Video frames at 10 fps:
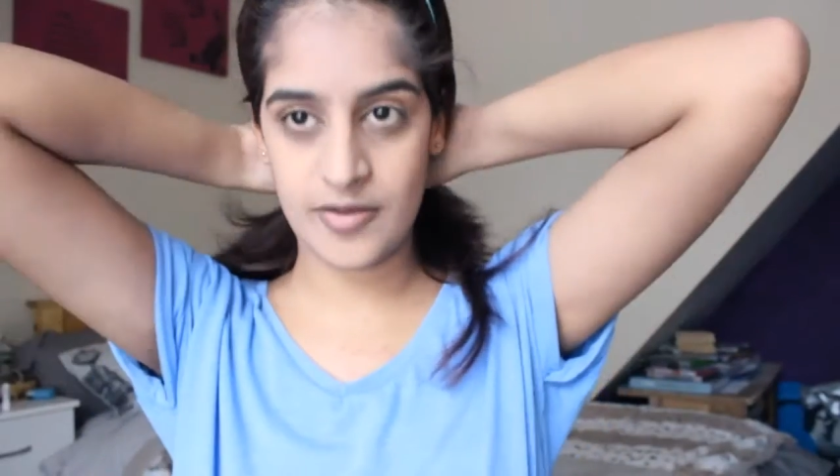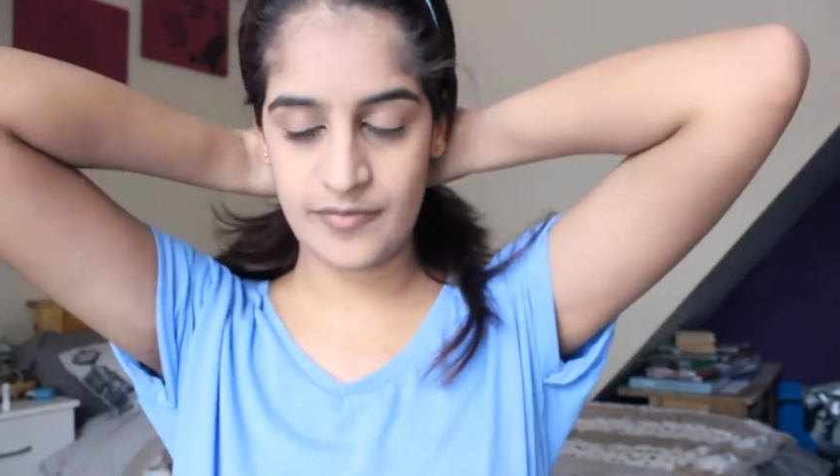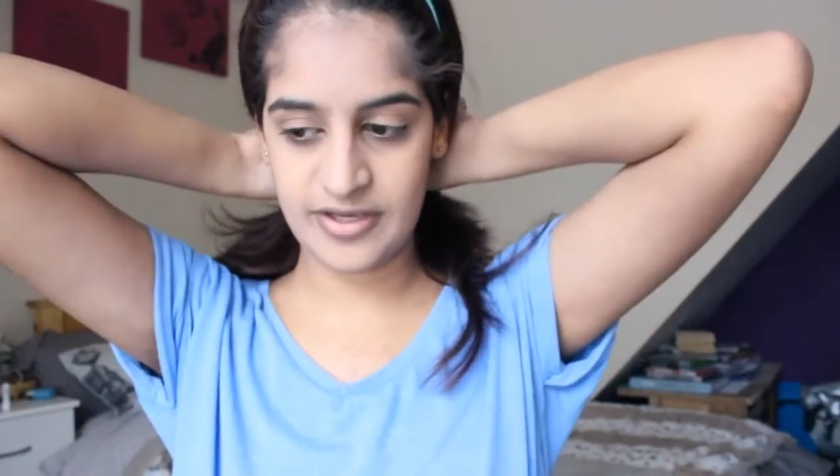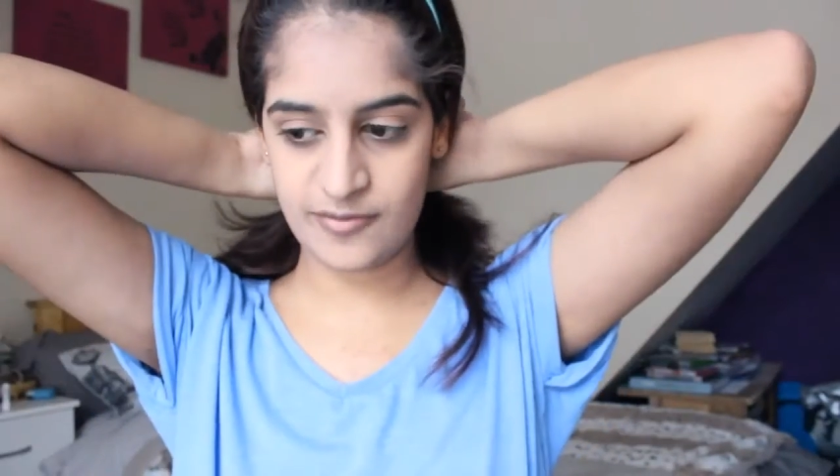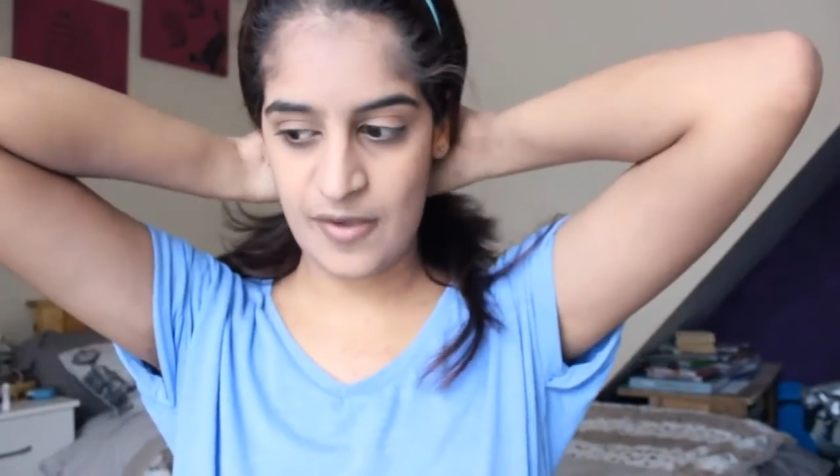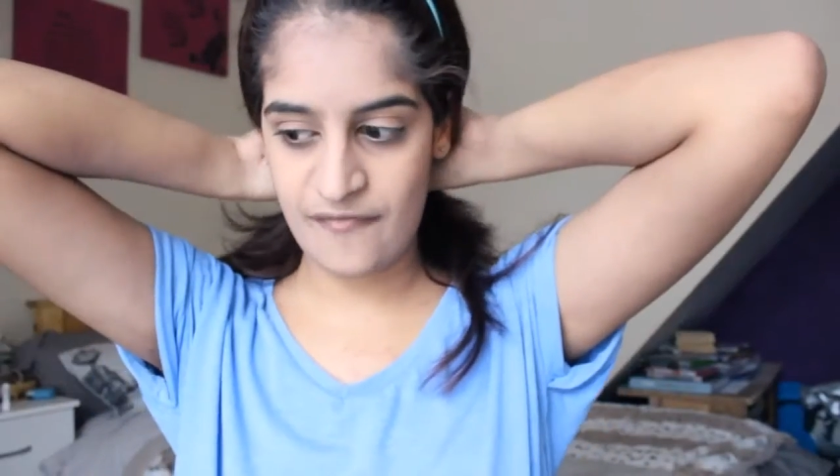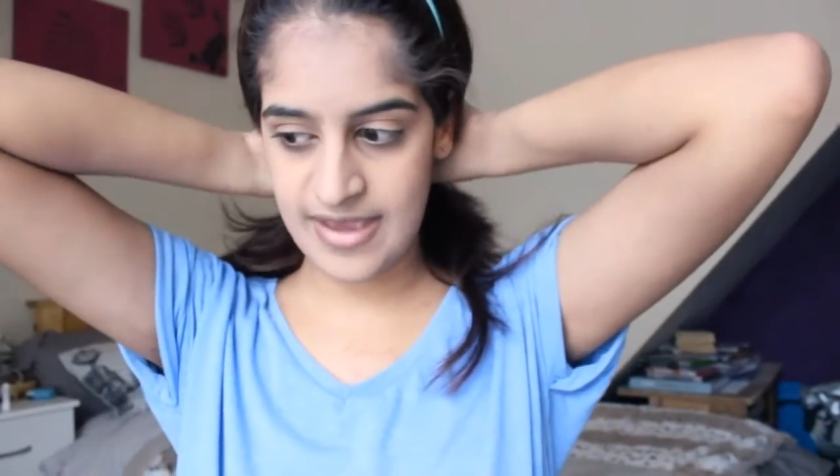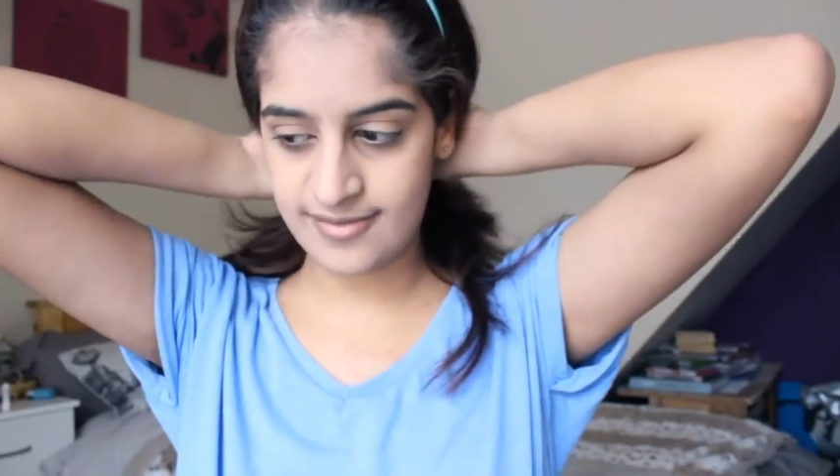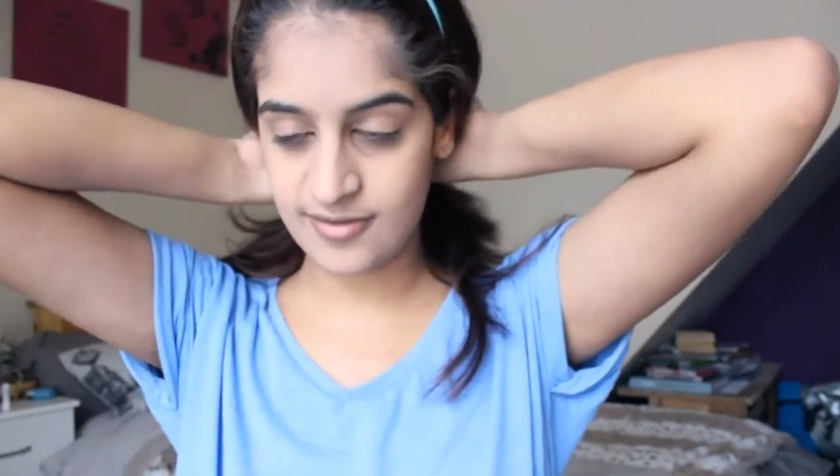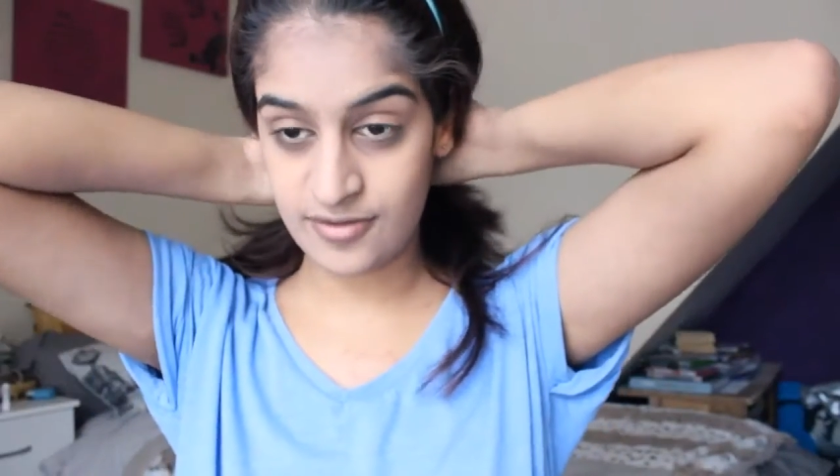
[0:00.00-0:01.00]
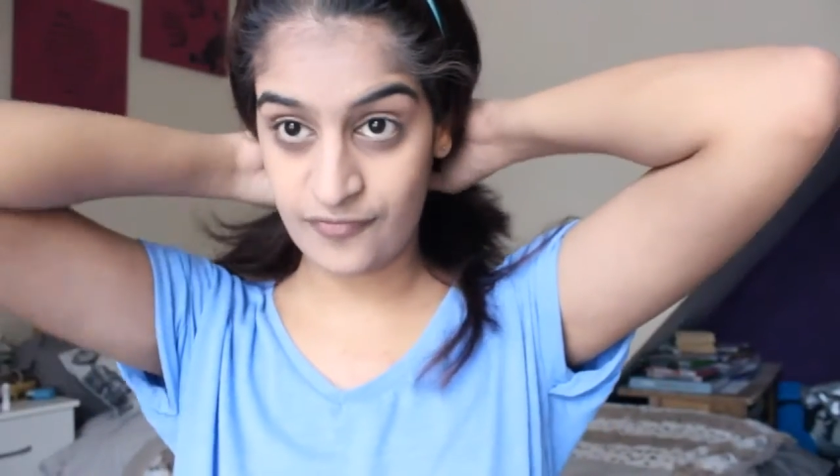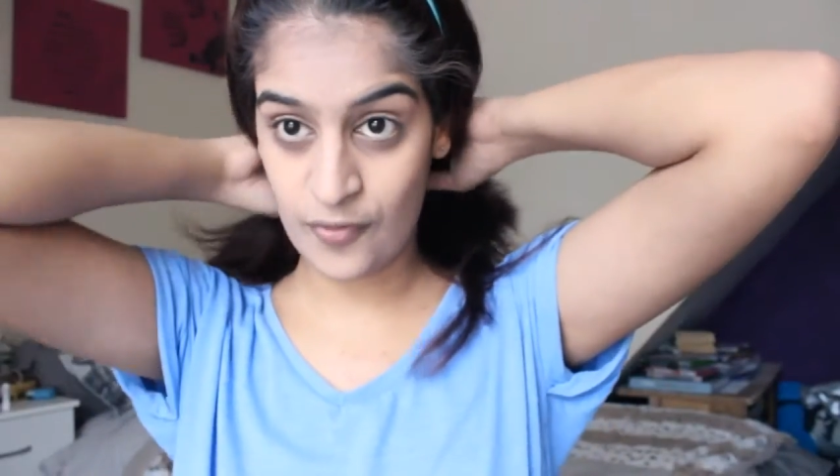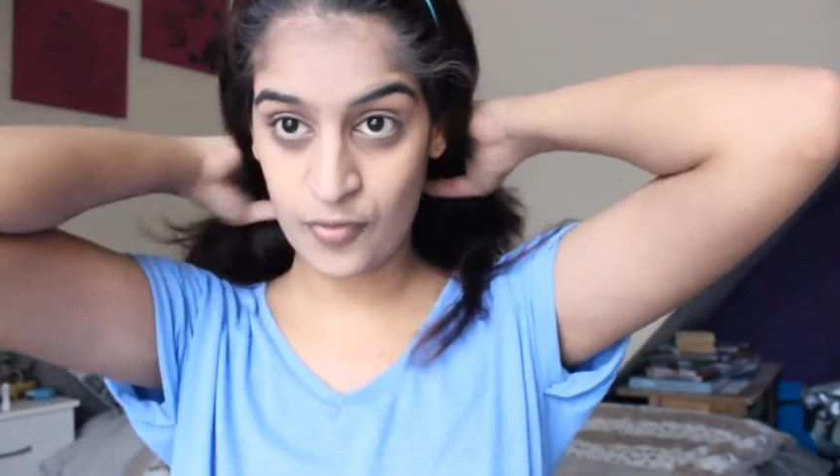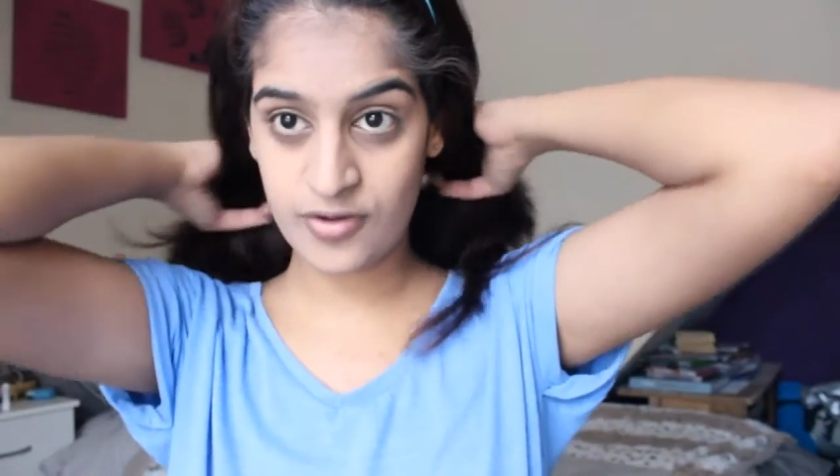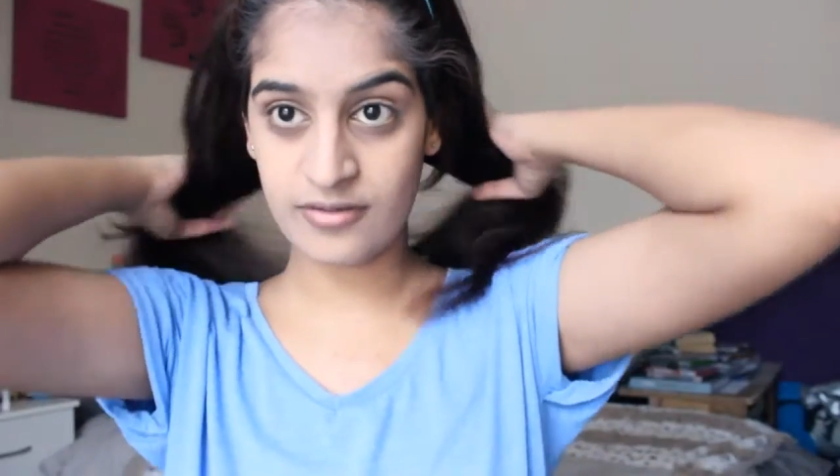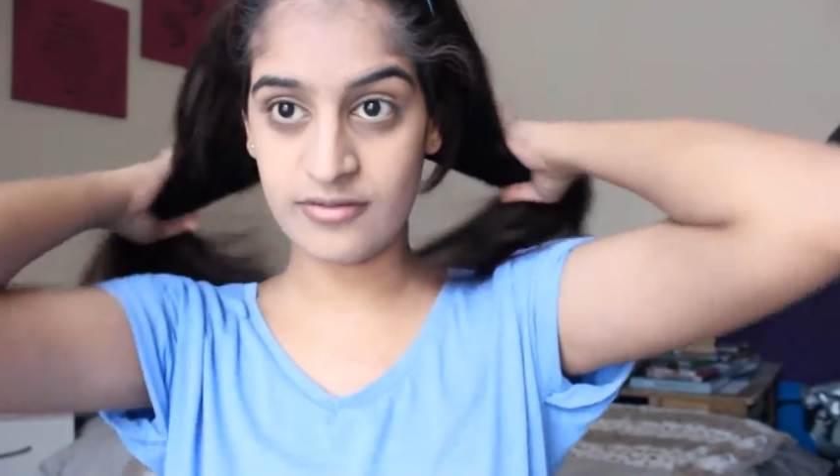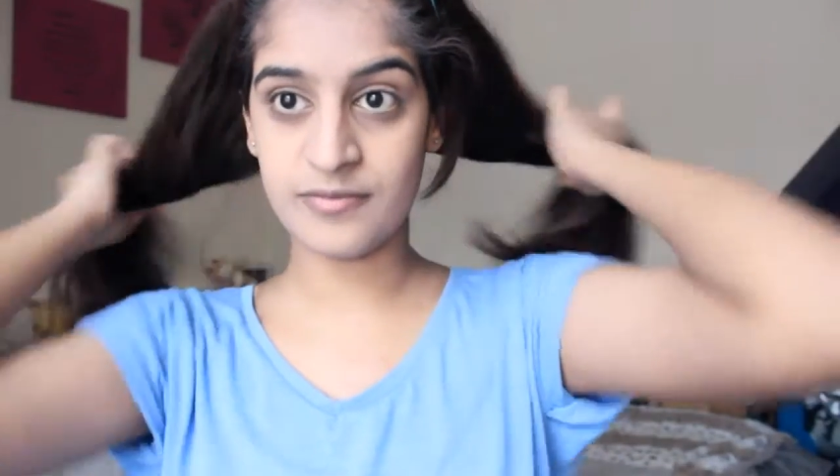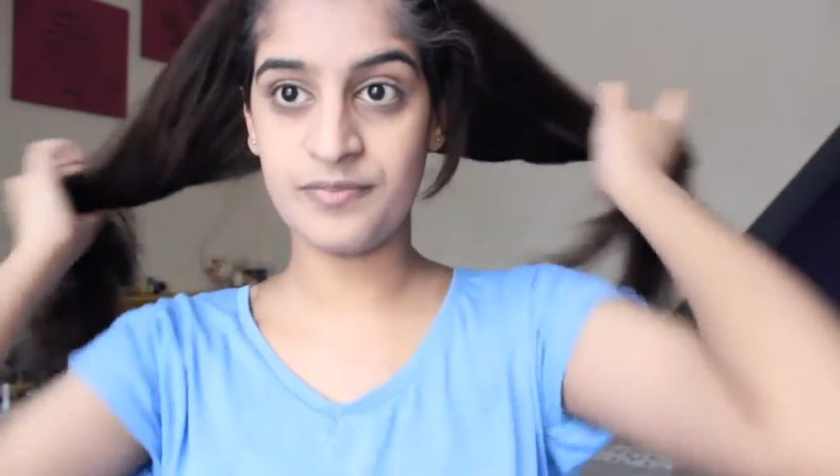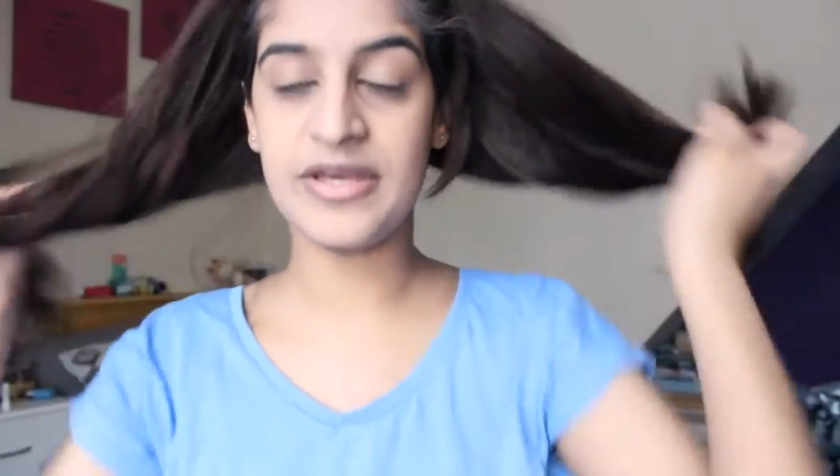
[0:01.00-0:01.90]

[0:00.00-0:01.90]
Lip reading: because my face is the focal